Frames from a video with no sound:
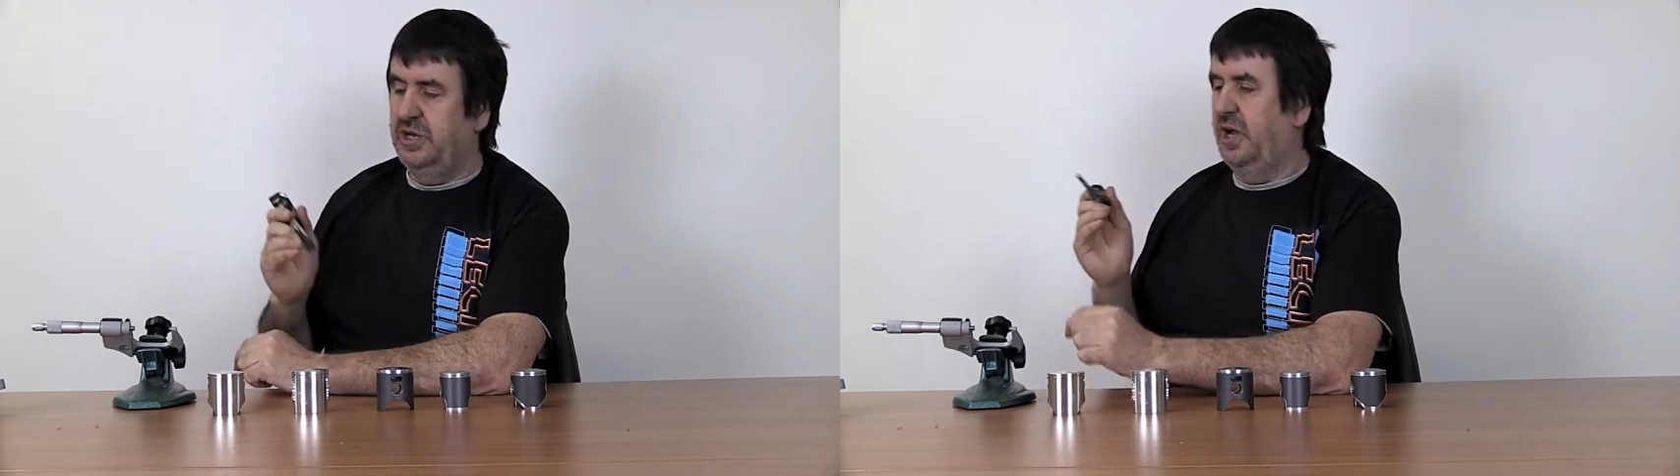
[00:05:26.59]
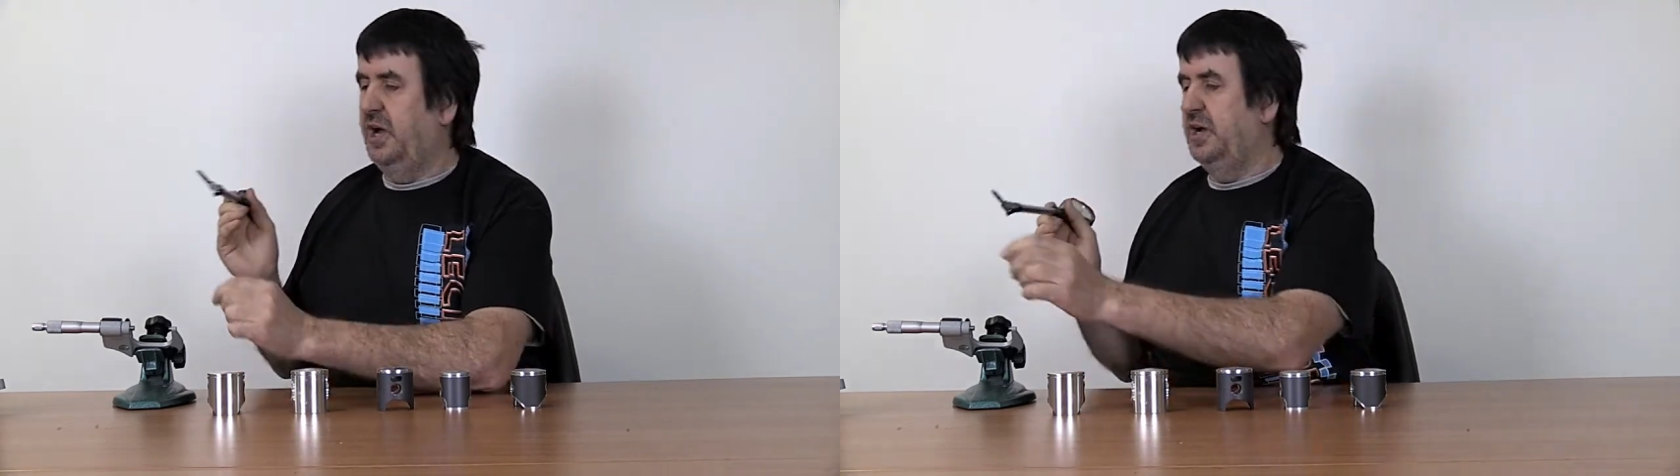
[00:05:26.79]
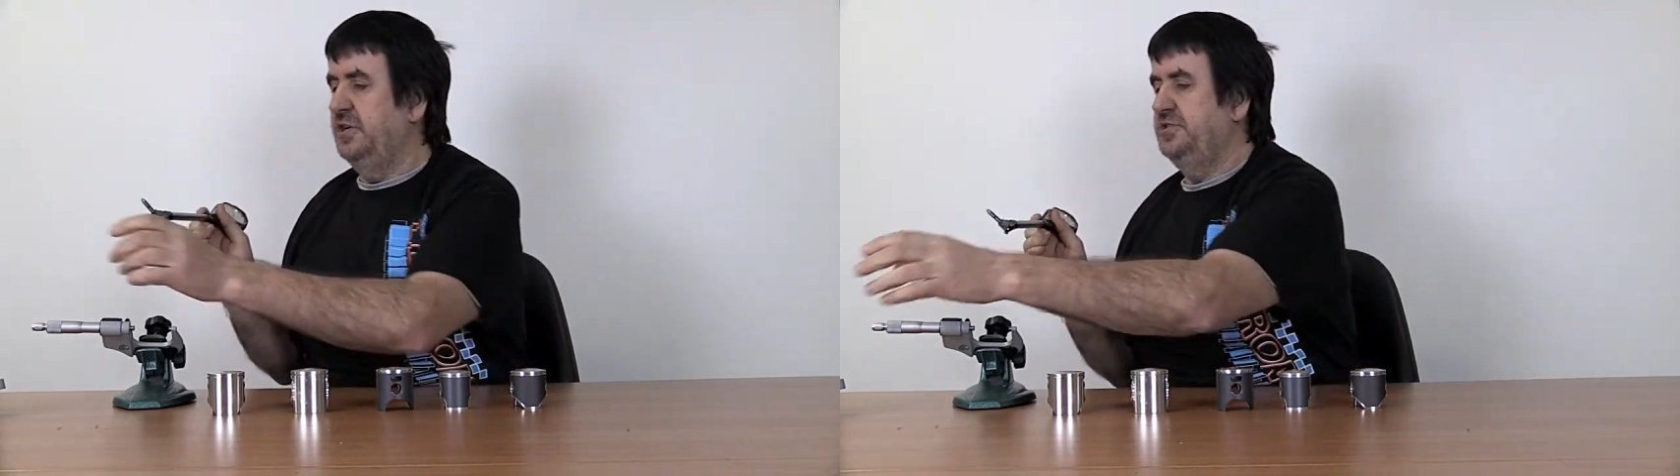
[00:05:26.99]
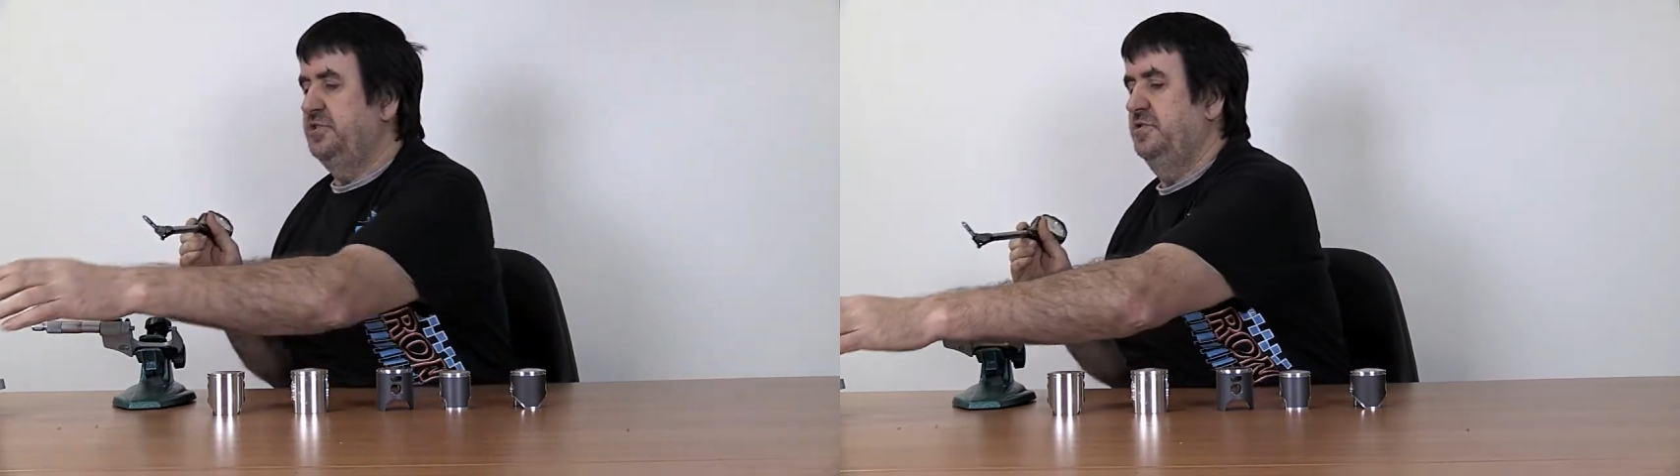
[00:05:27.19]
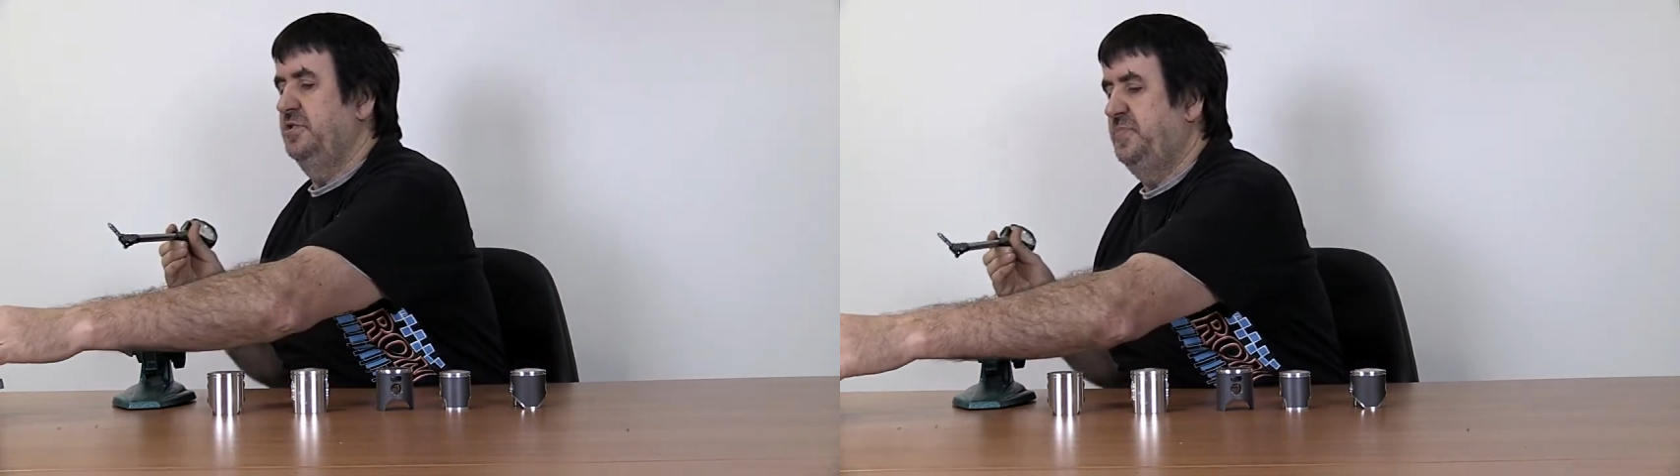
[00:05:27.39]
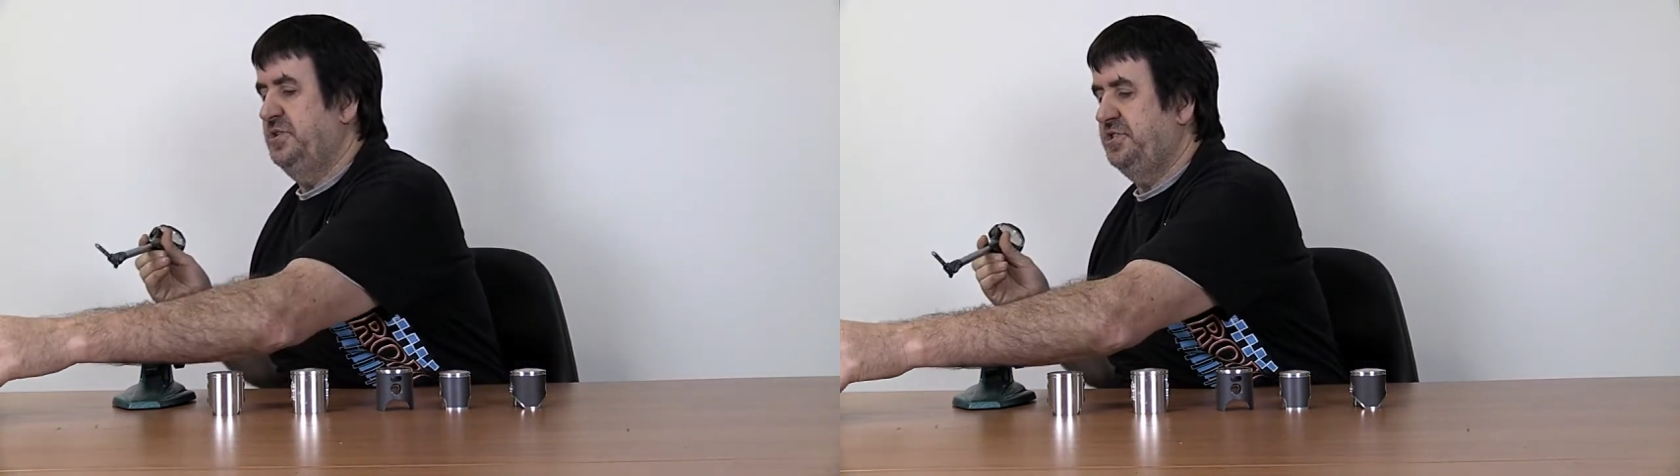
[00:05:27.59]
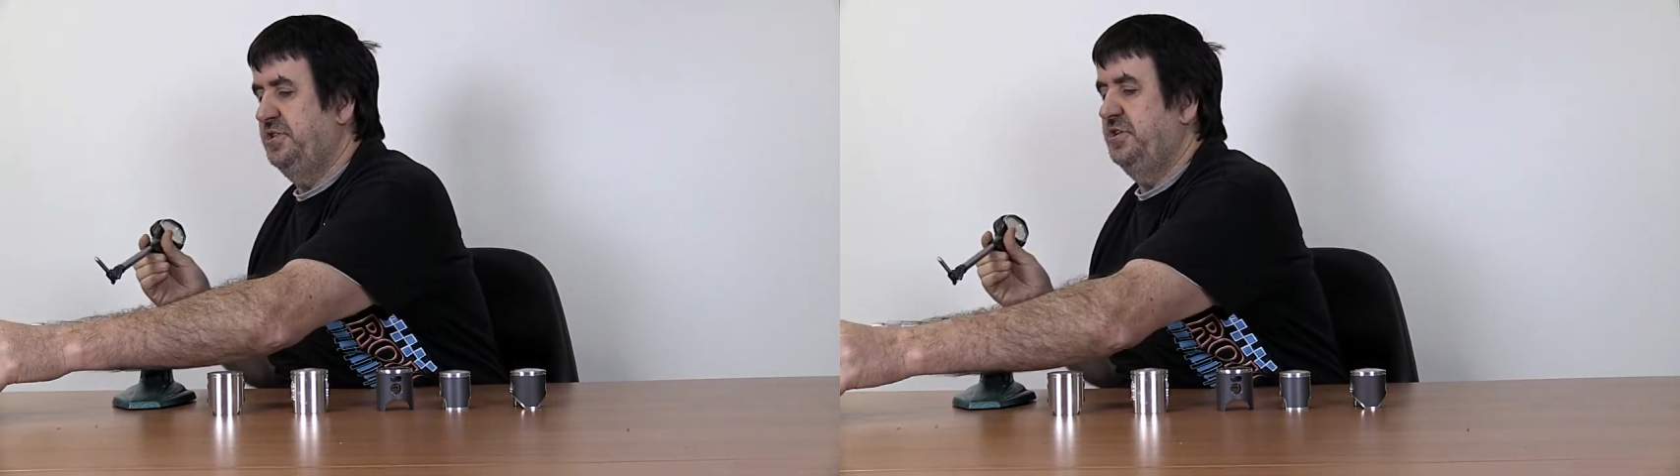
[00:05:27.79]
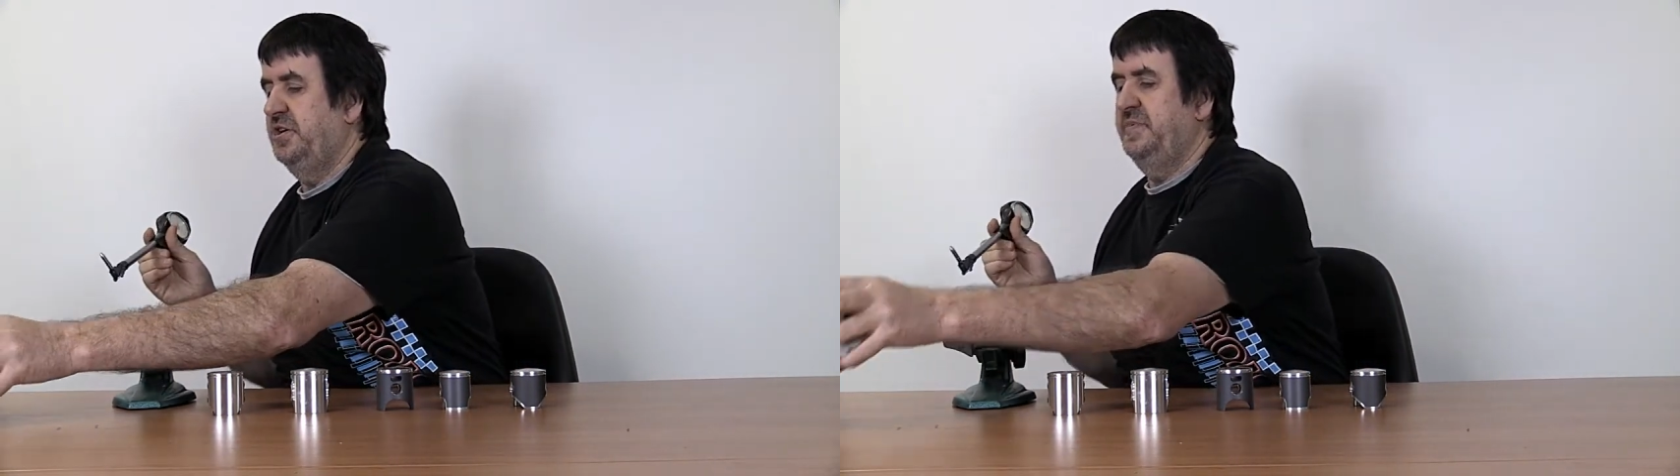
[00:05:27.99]
to the
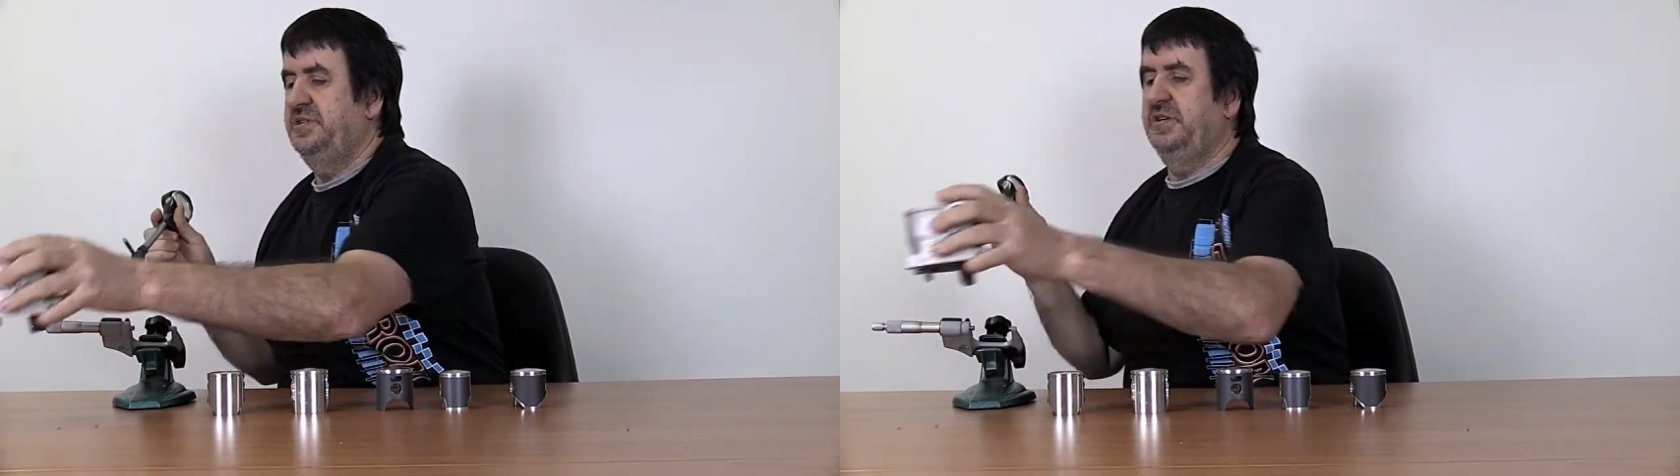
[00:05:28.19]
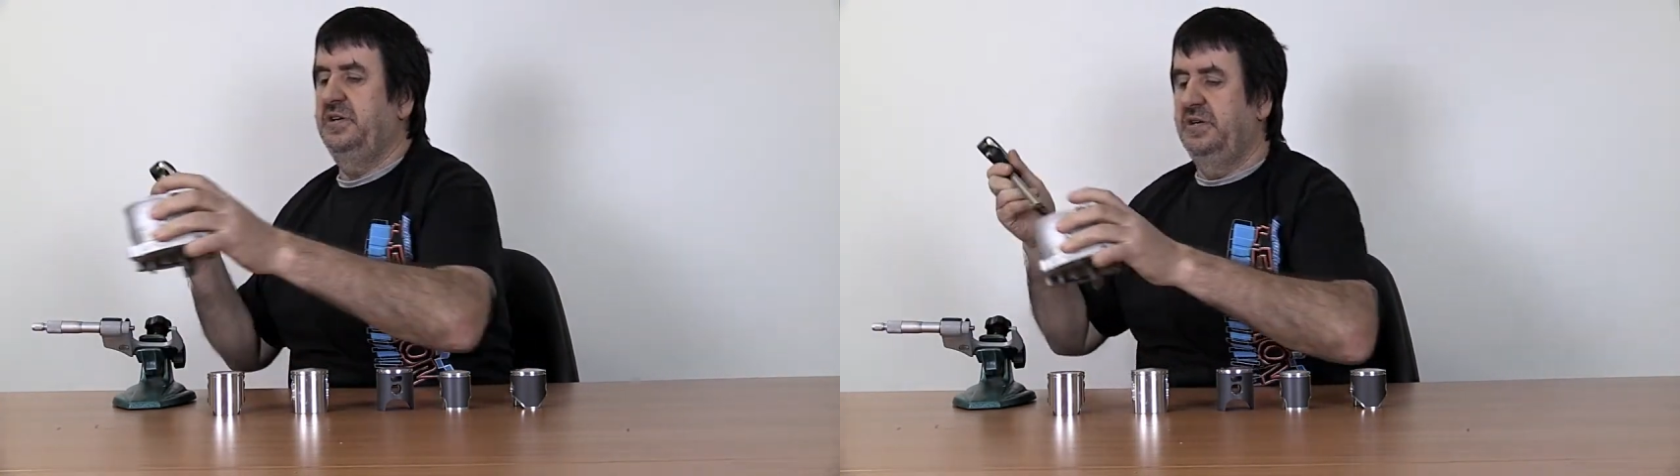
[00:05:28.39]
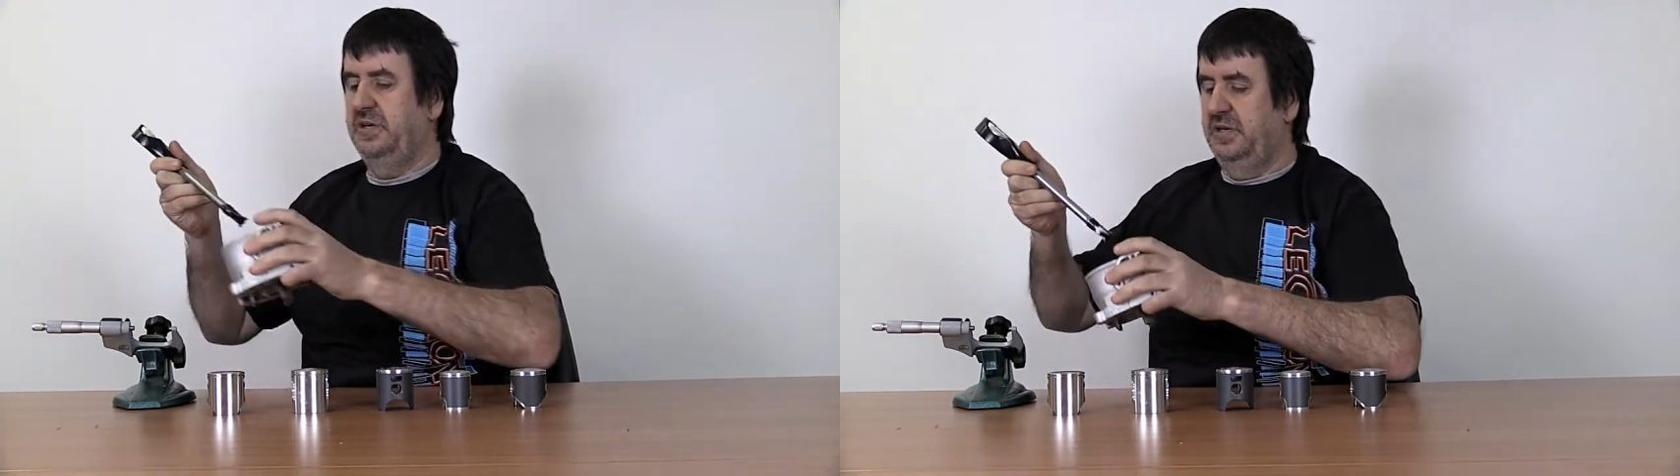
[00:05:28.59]
piston diameter,